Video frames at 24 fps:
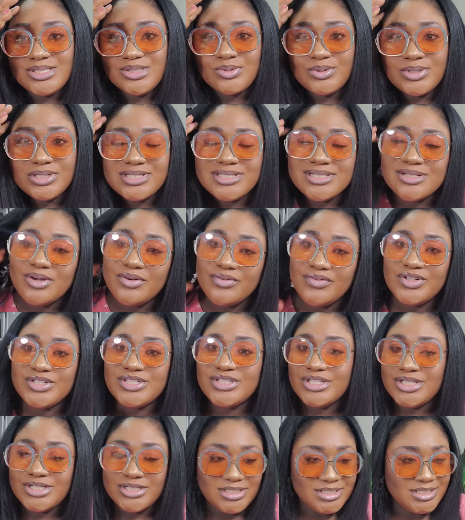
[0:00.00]
switch over
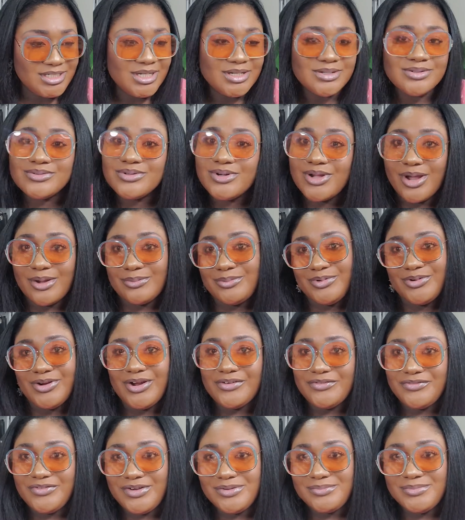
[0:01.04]
to, you know,
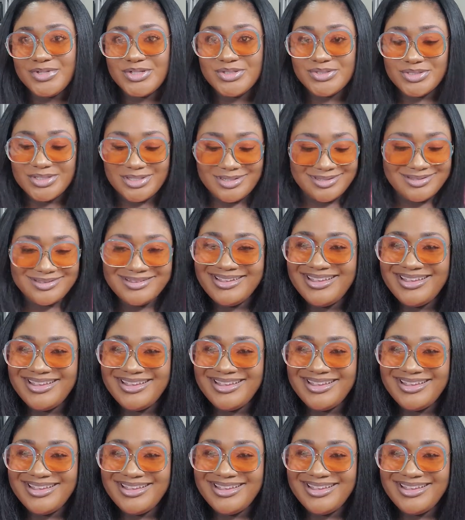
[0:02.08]
copyright free music.